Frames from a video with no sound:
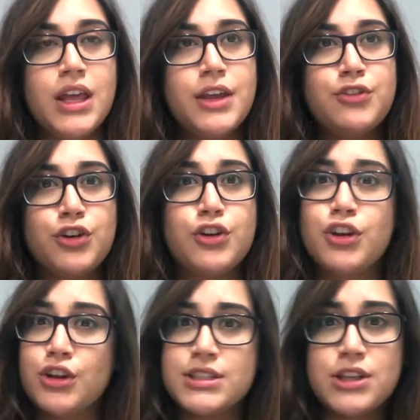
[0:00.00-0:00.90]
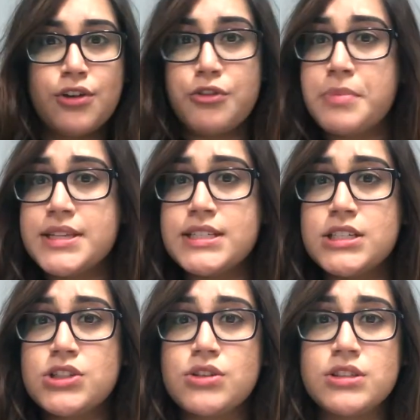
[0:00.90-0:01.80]
if you start of your
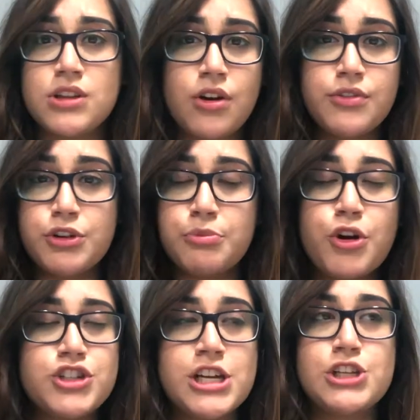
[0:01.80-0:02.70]
business or the start of a new project,